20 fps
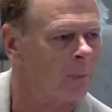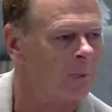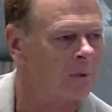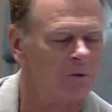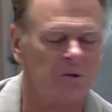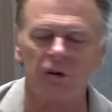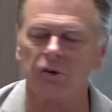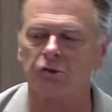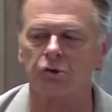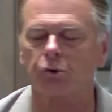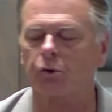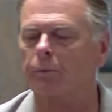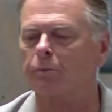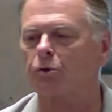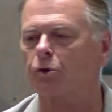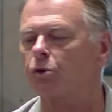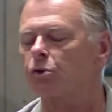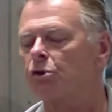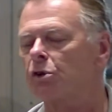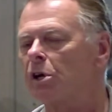That's how
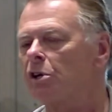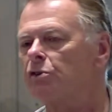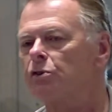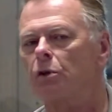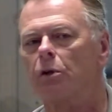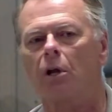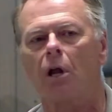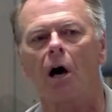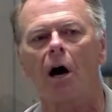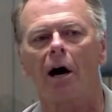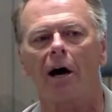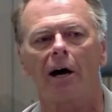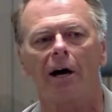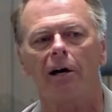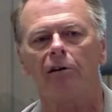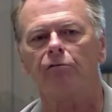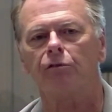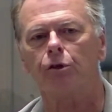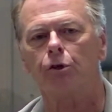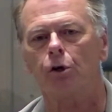Scripture stays alive.
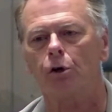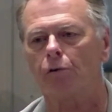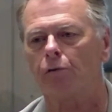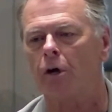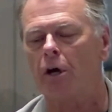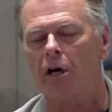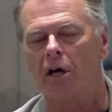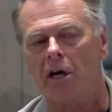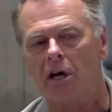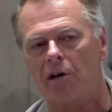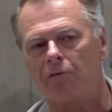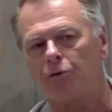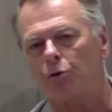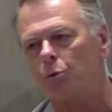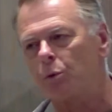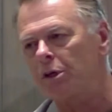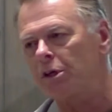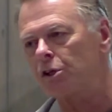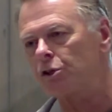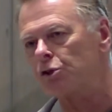You know, if you
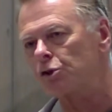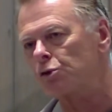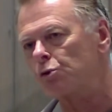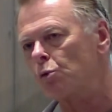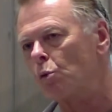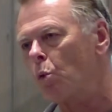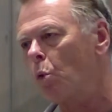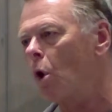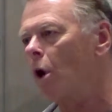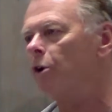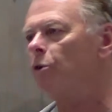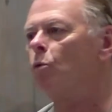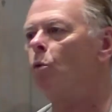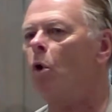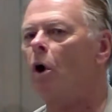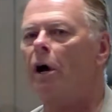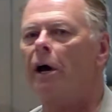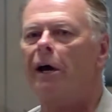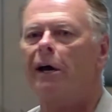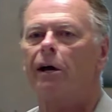read it just one
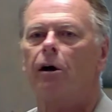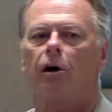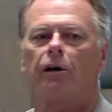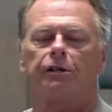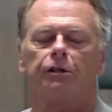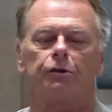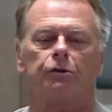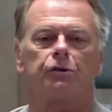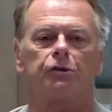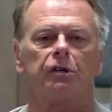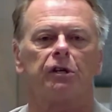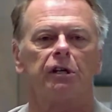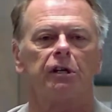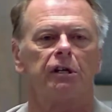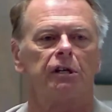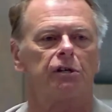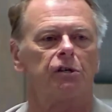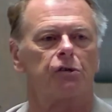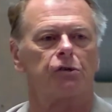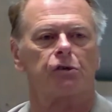way, all you see
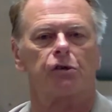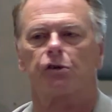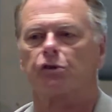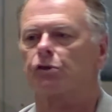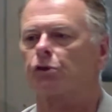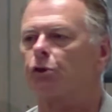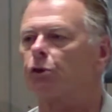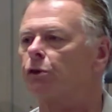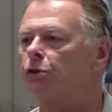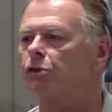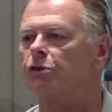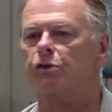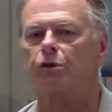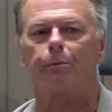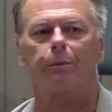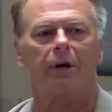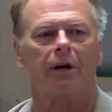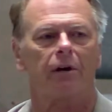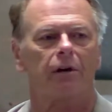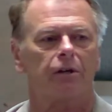is this Good
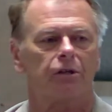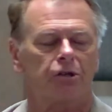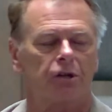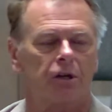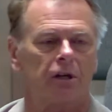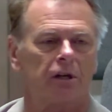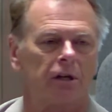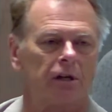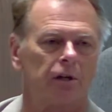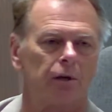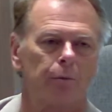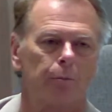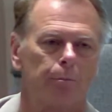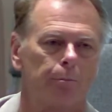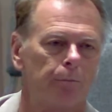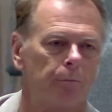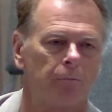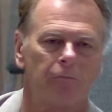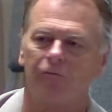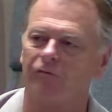Samaritan and the
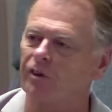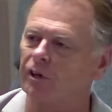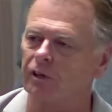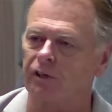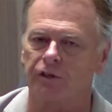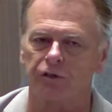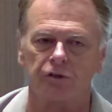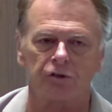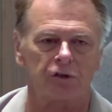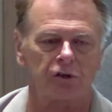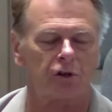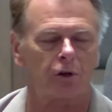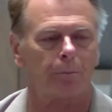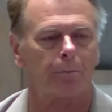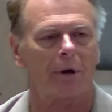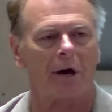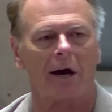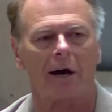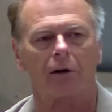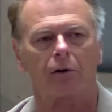villains in the
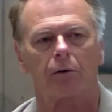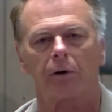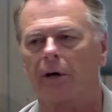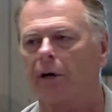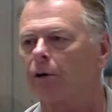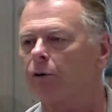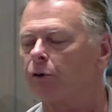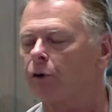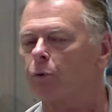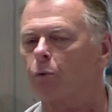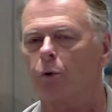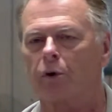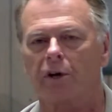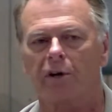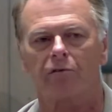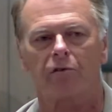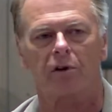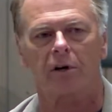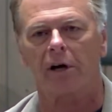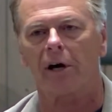background and
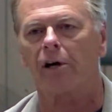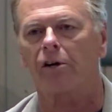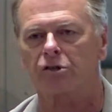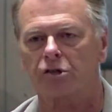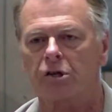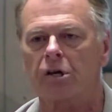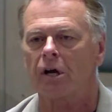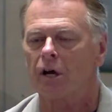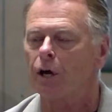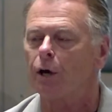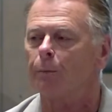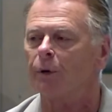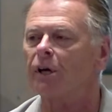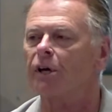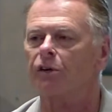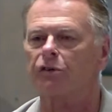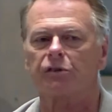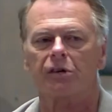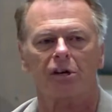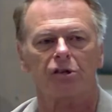whatever else,
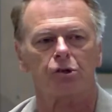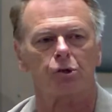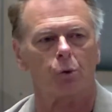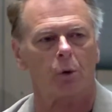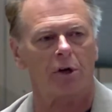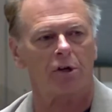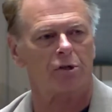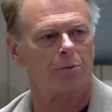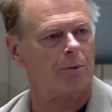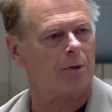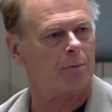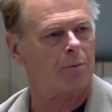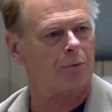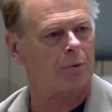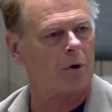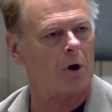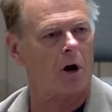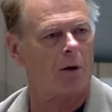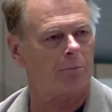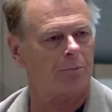because that's the way it's been
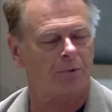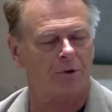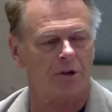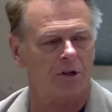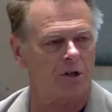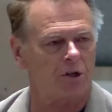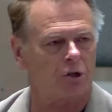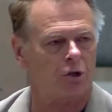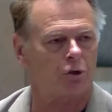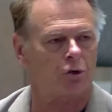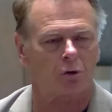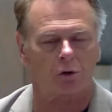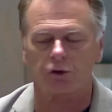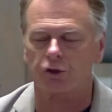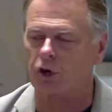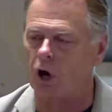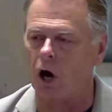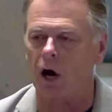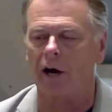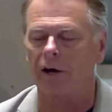preached or
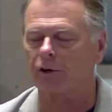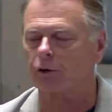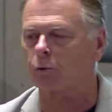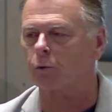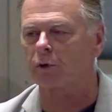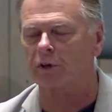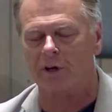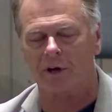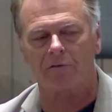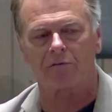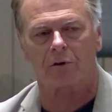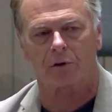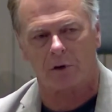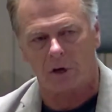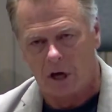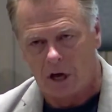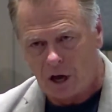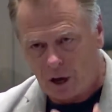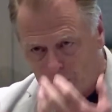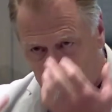taught or whatever.
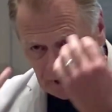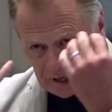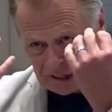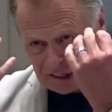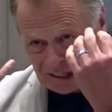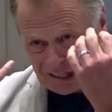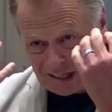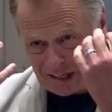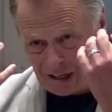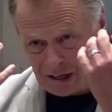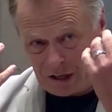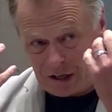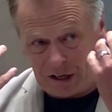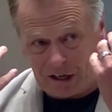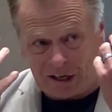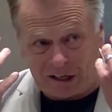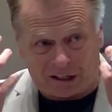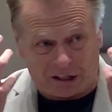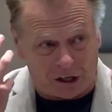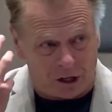But
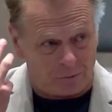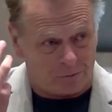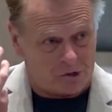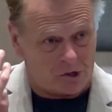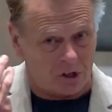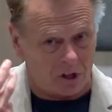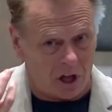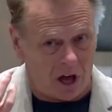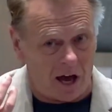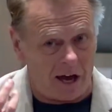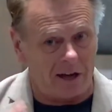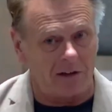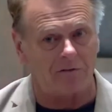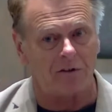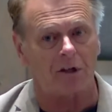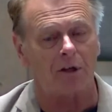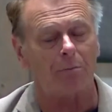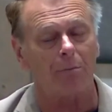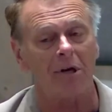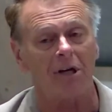it comes alive
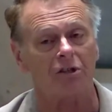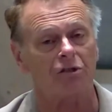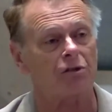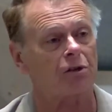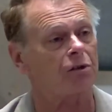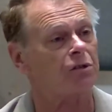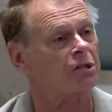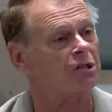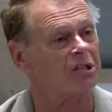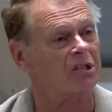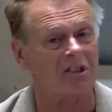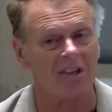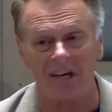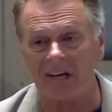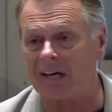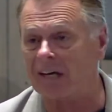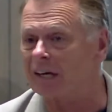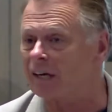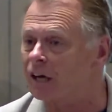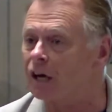and it makes us
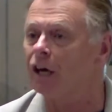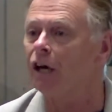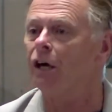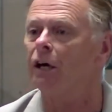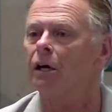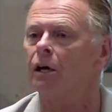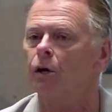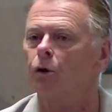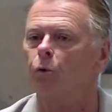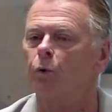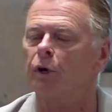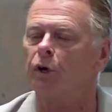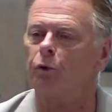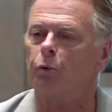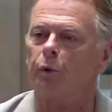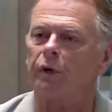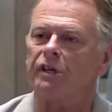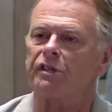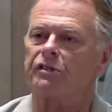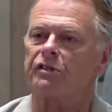think when
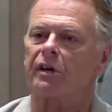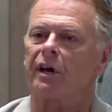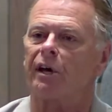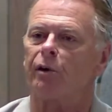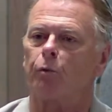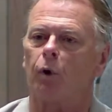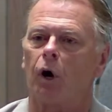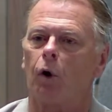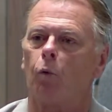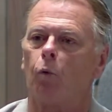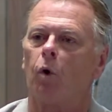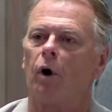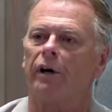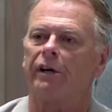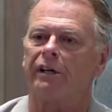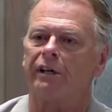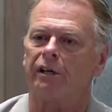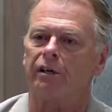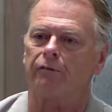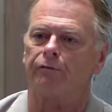we say, well,
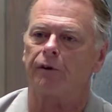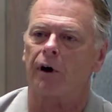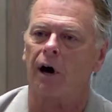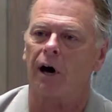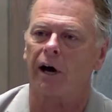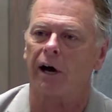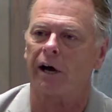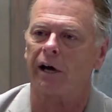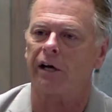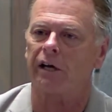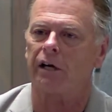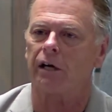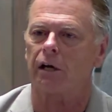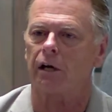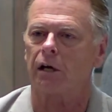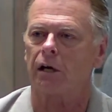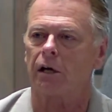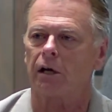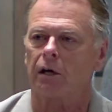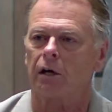what if I
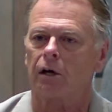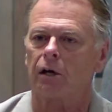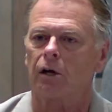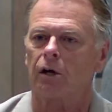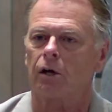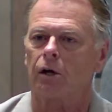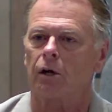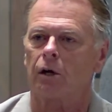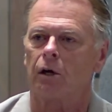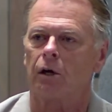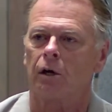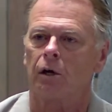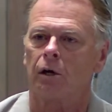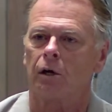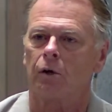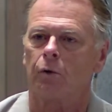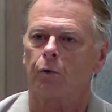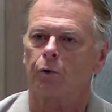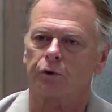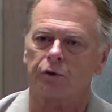
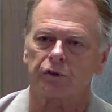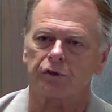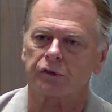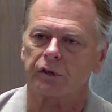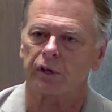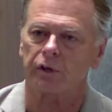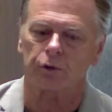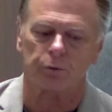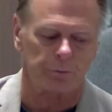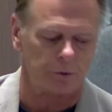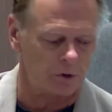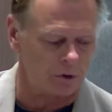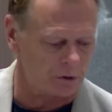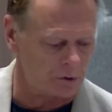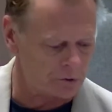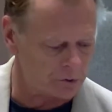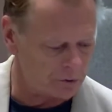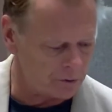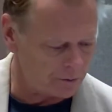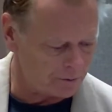were this other
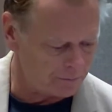person?